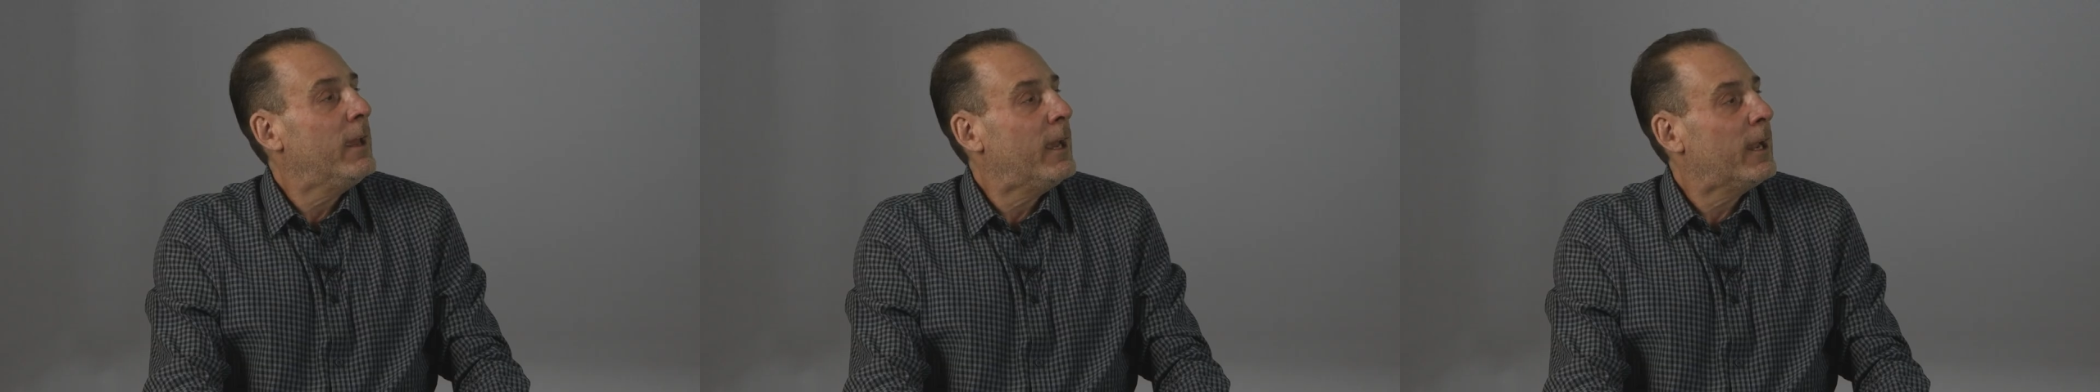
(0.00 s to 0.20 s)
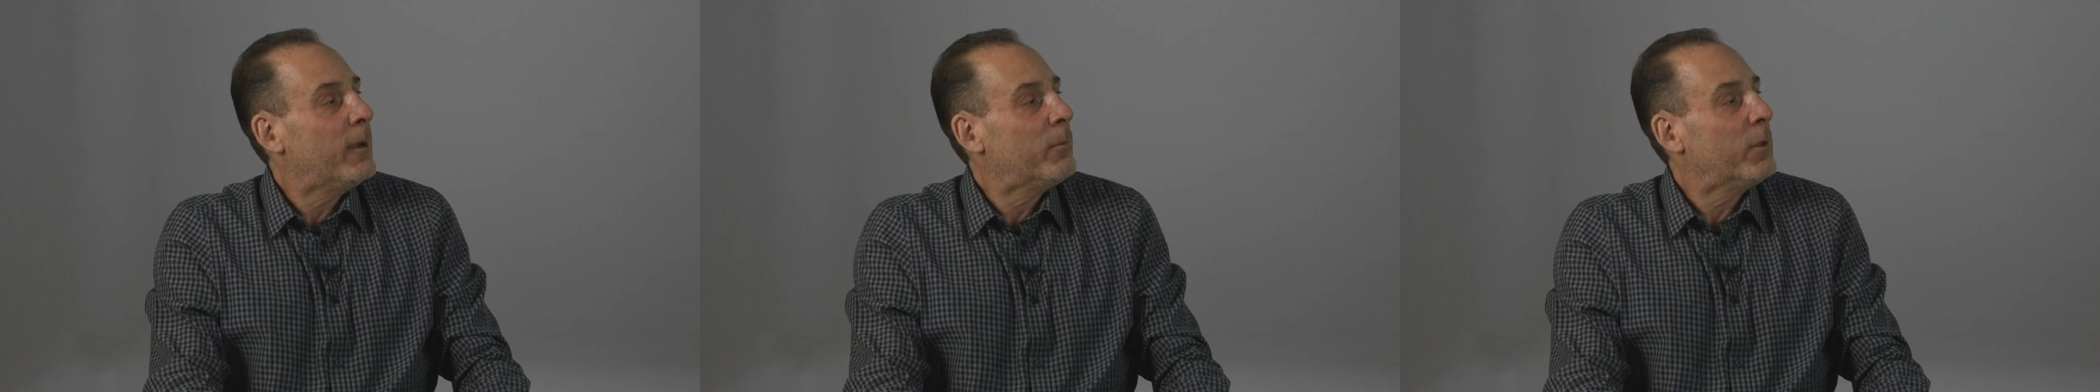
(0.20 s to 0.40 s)

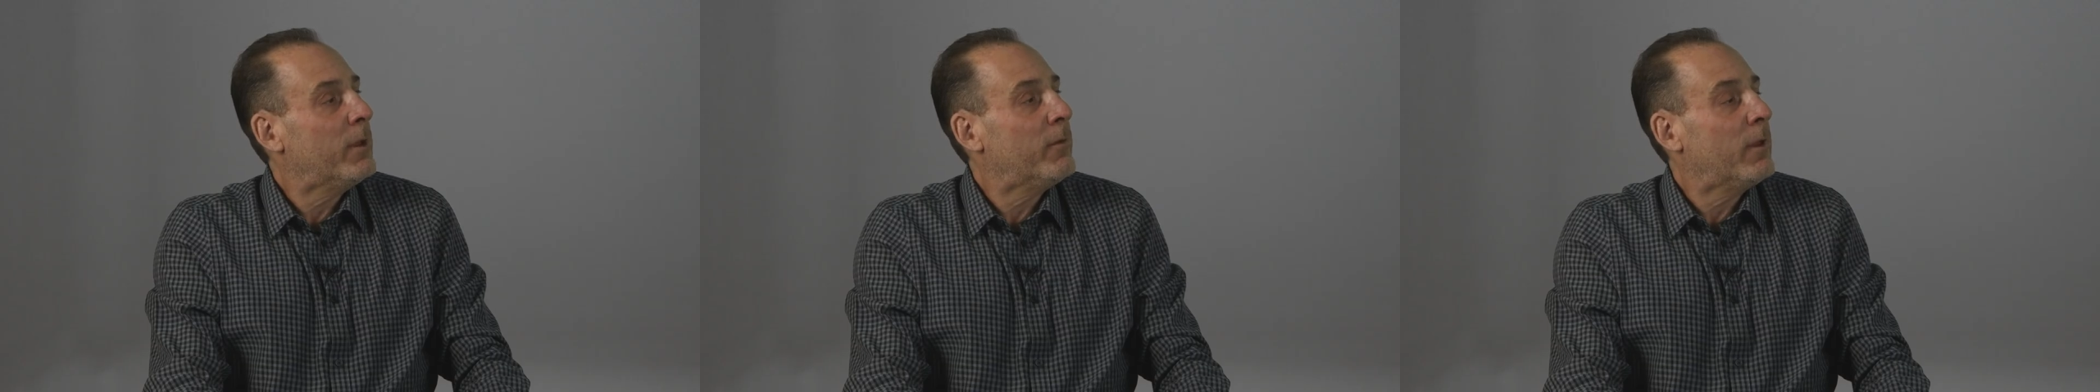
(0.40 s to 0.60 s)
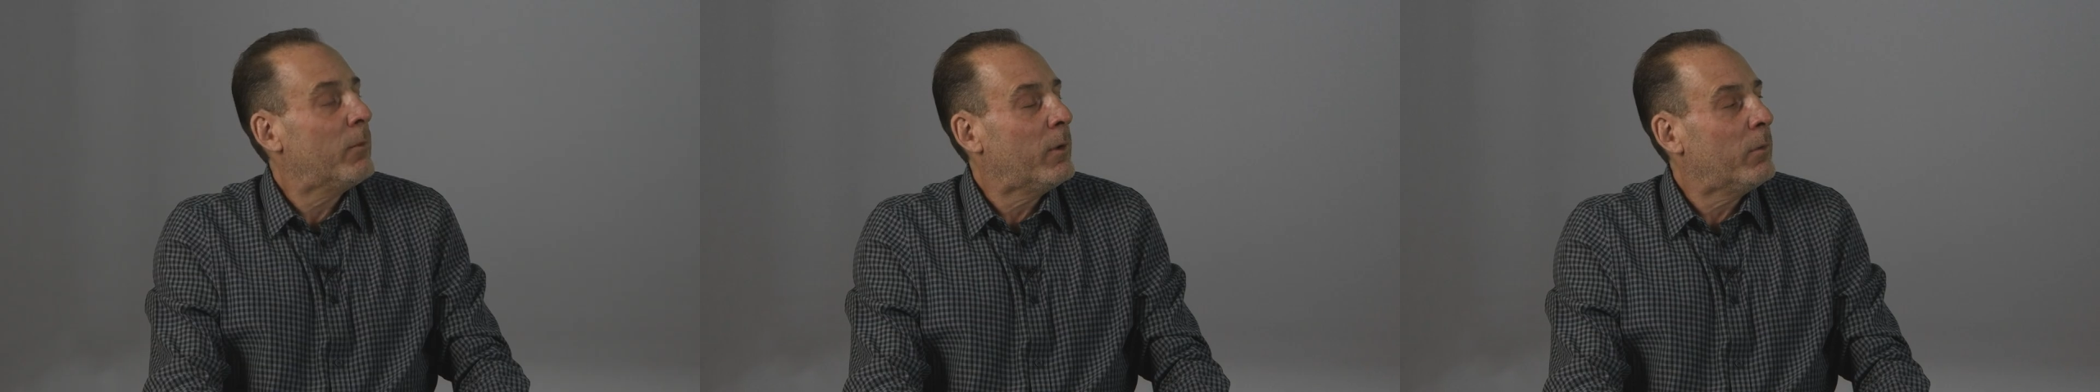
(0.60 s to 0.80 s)
and I
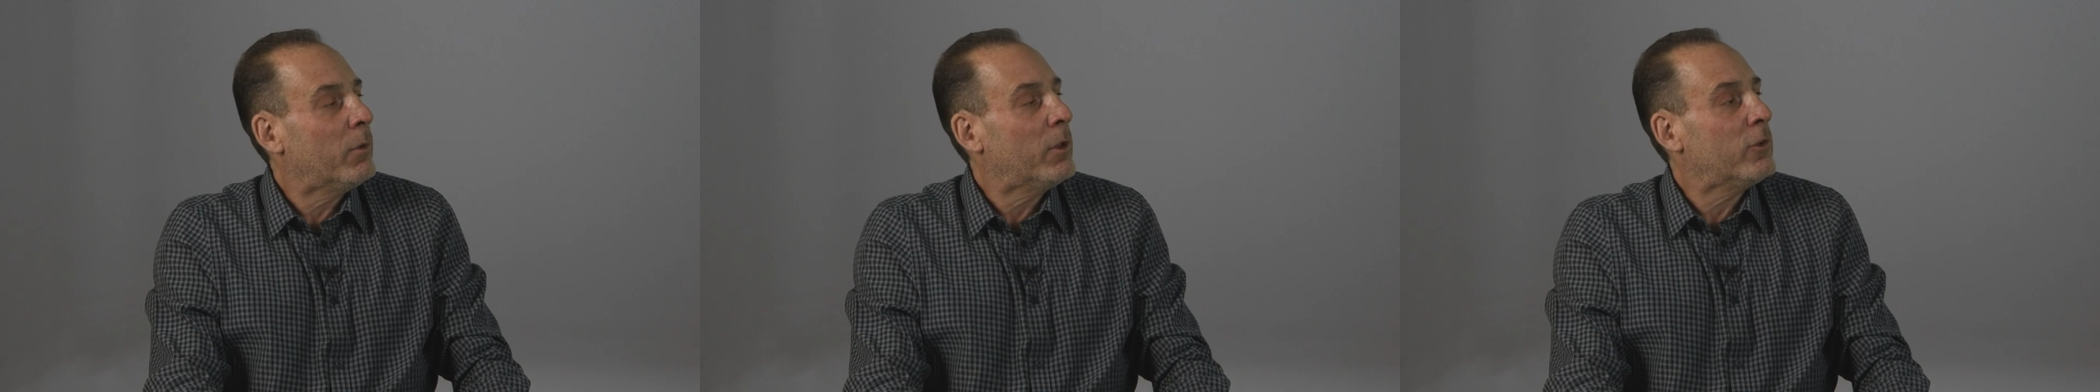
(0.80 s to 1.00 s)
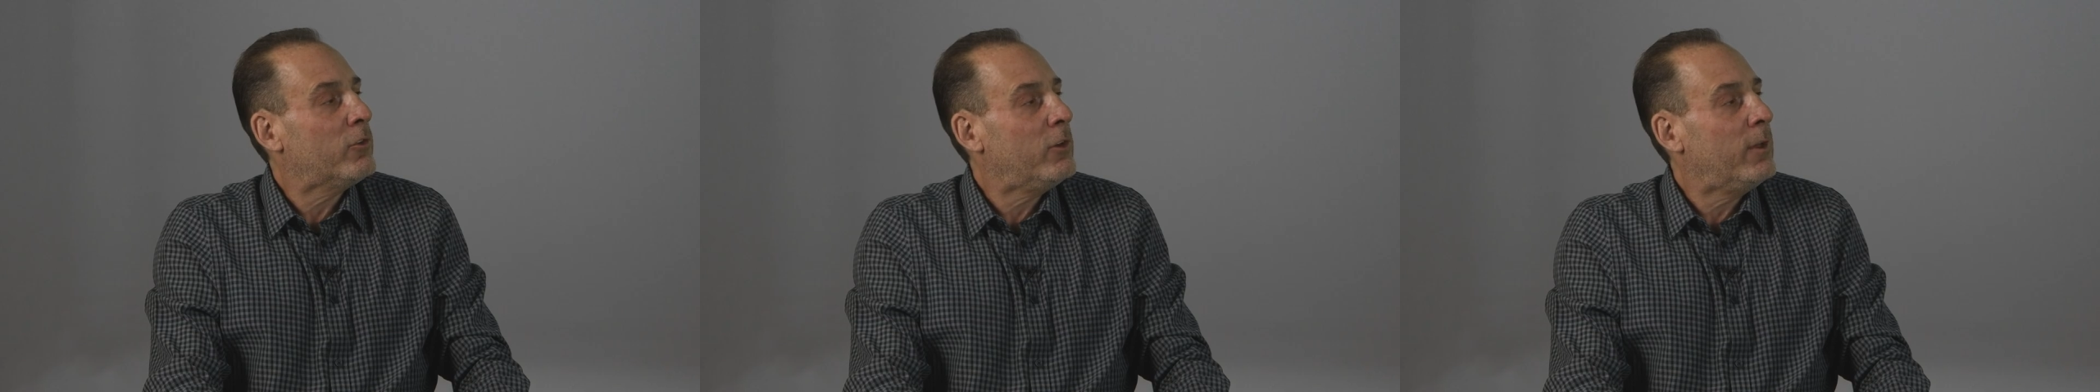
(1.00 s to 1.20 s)
believe that we
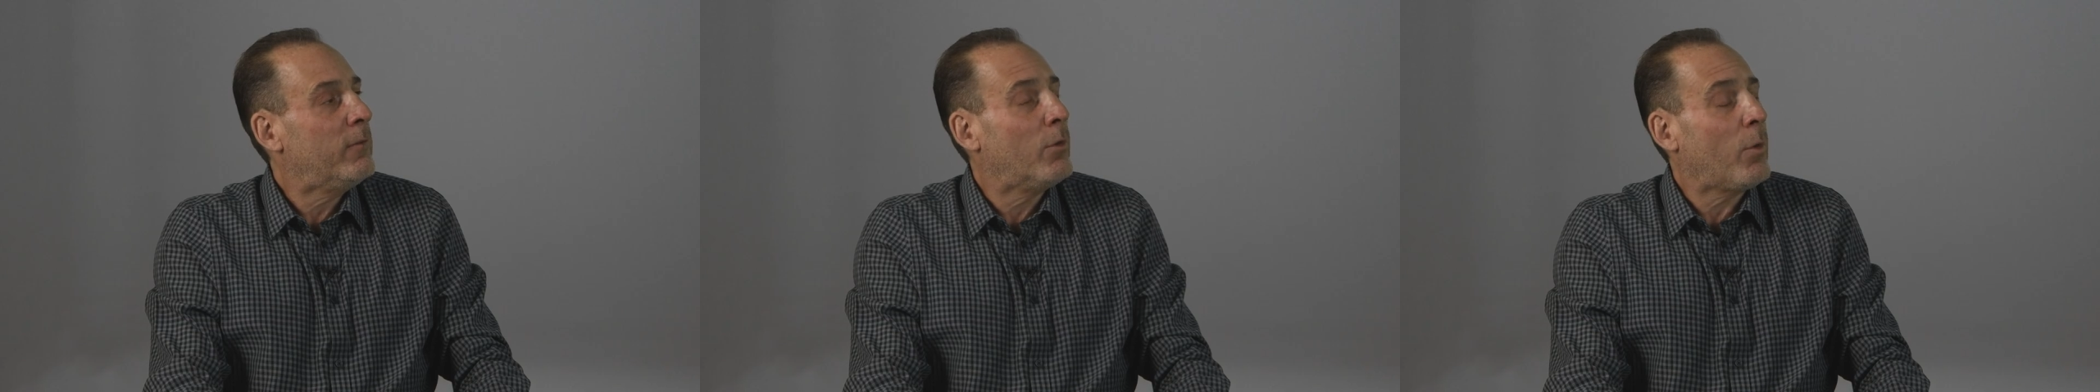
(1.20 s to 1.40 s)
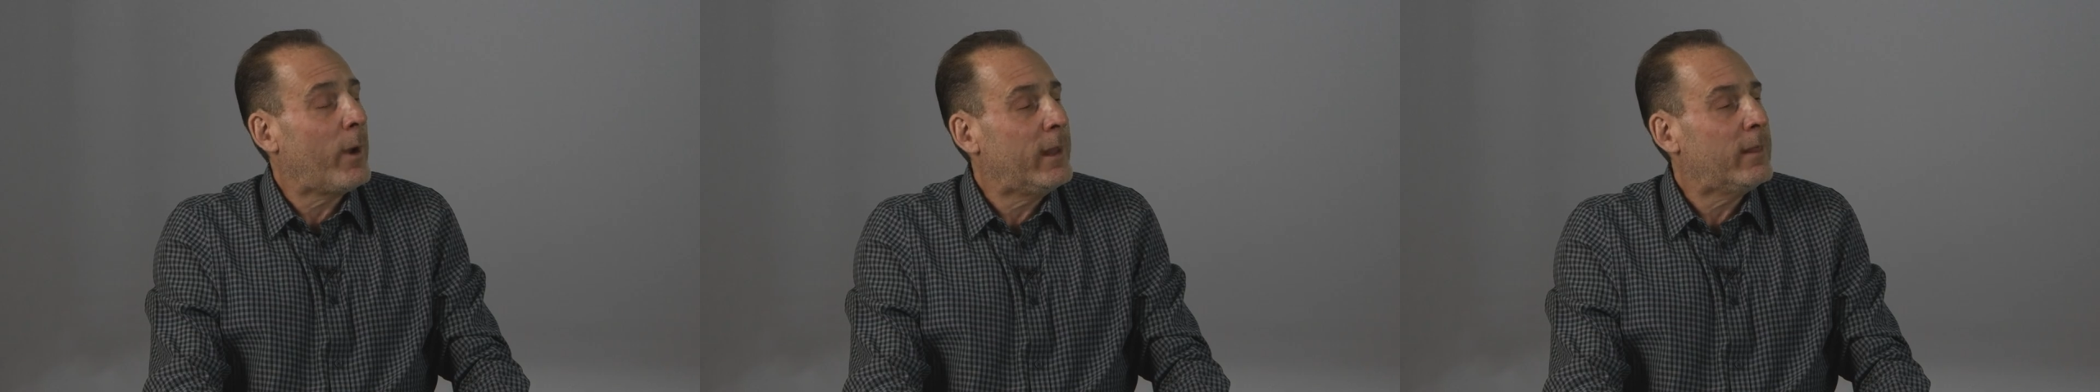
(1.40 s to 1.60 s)
will achieve
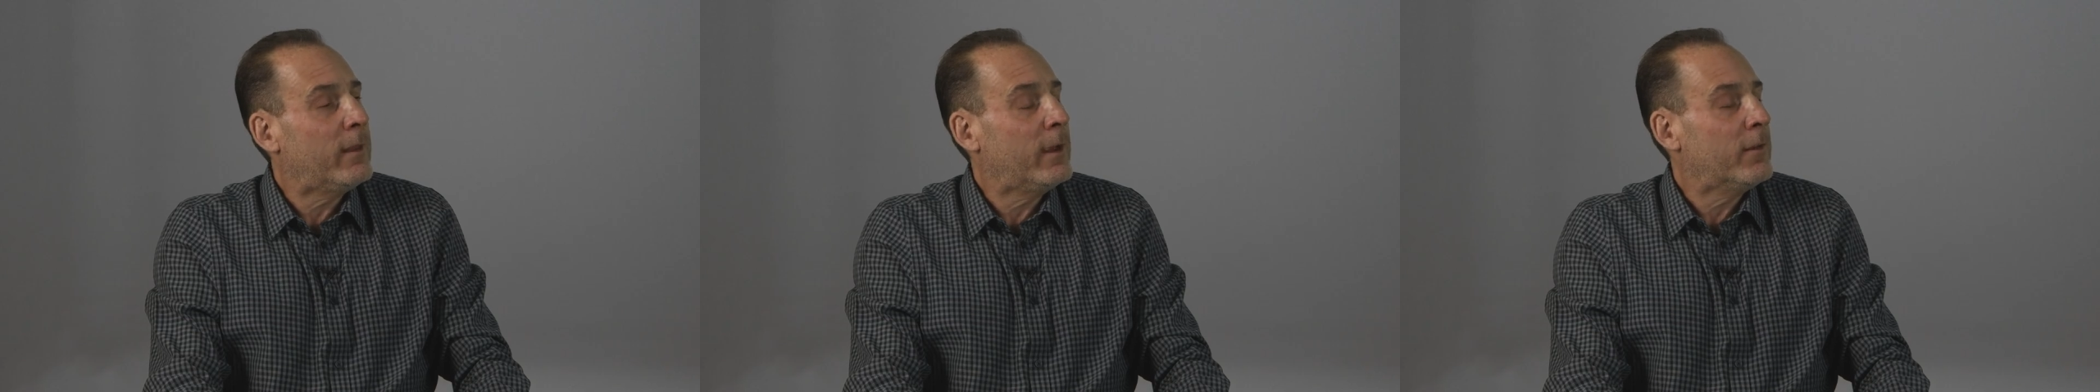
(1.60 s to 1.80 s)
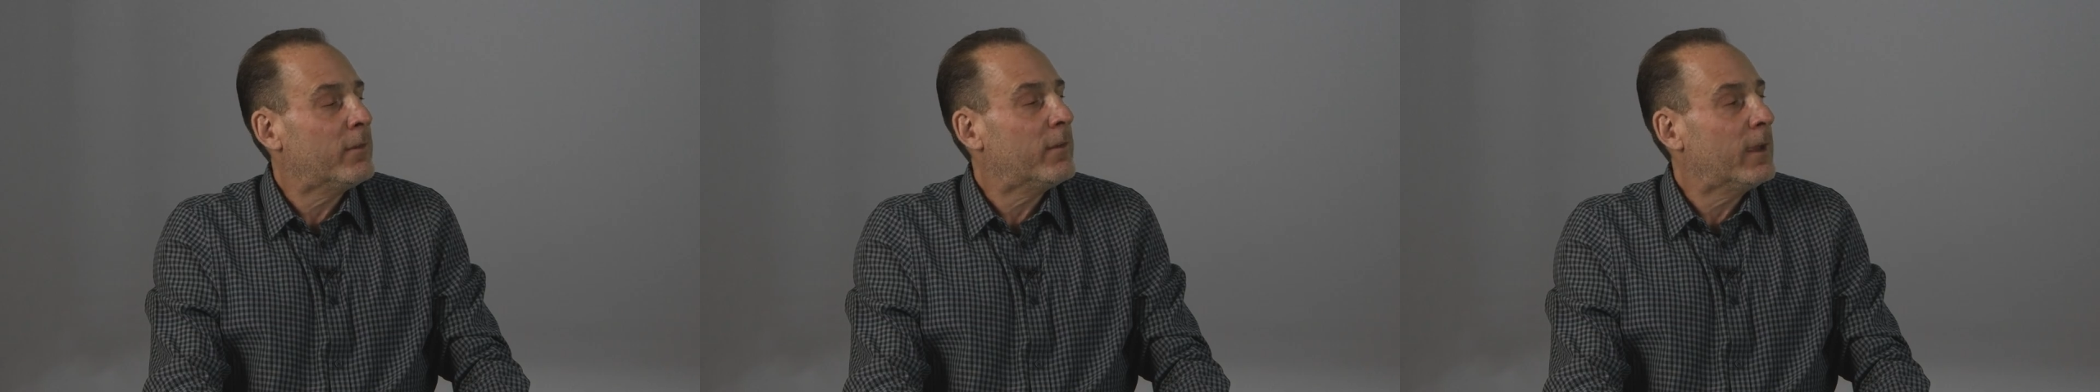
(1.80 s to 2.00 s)
great
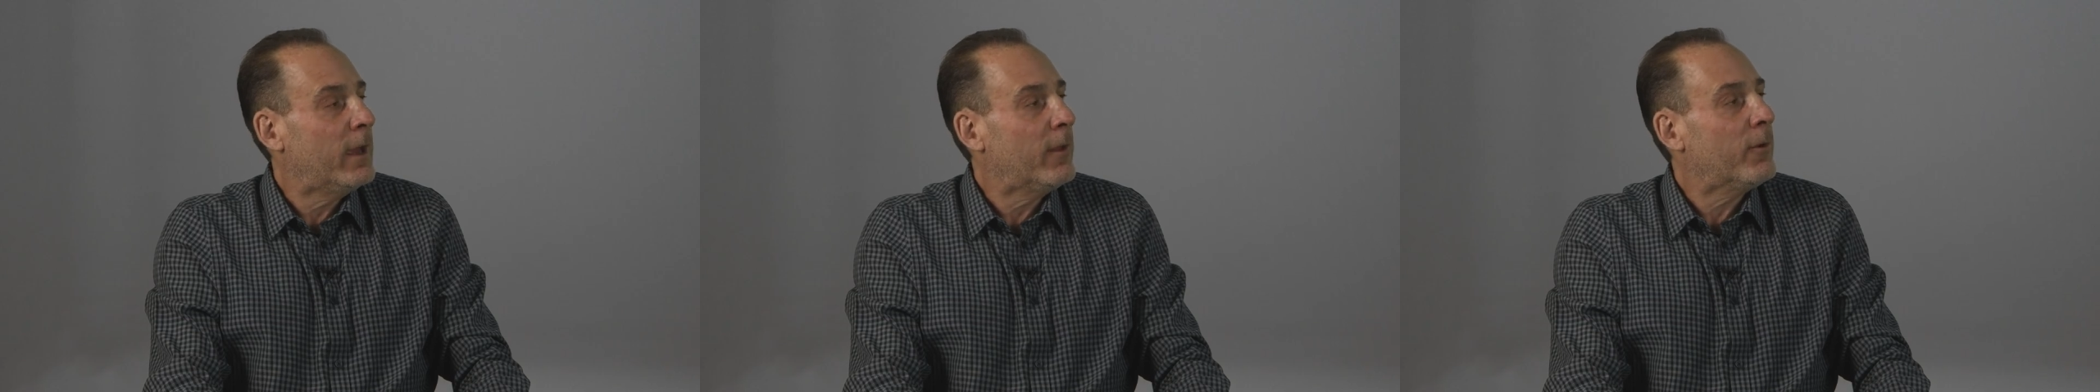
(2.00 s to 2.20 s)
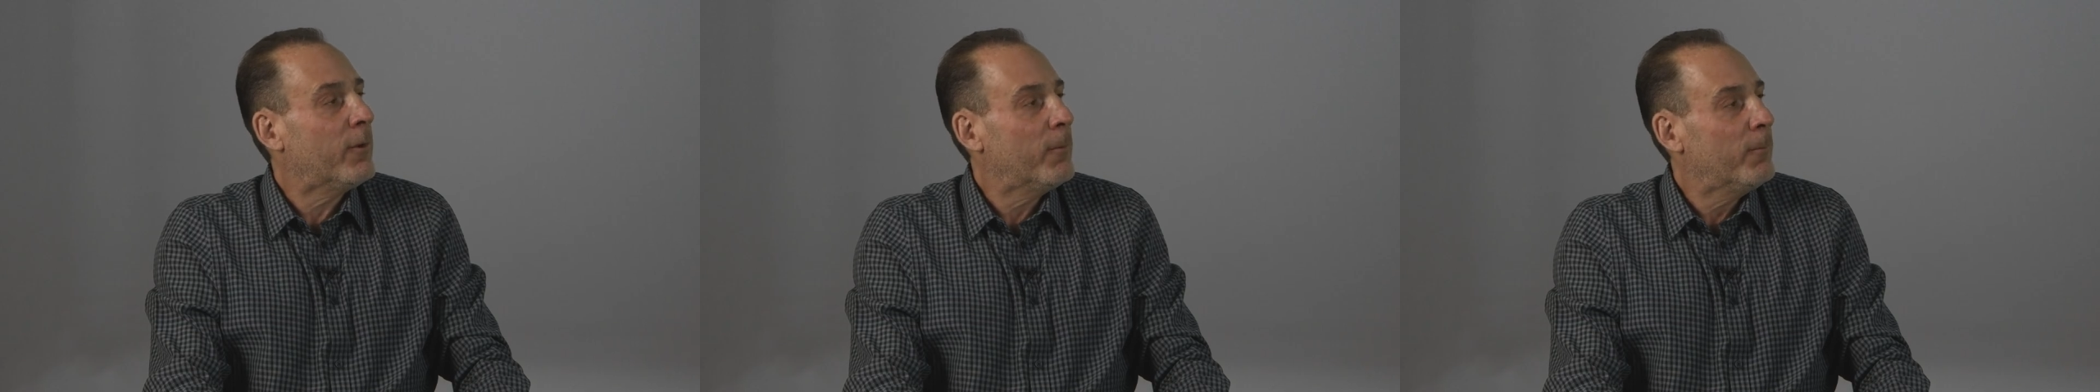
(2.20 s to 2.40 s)
things
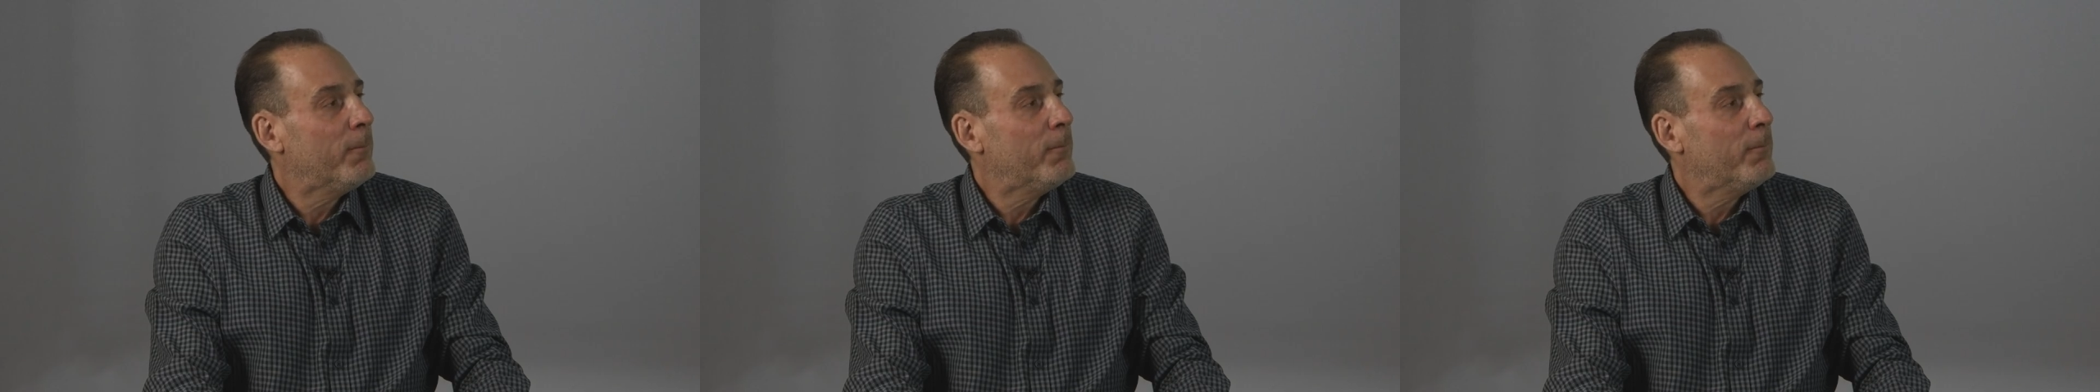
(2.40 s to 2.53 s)
together.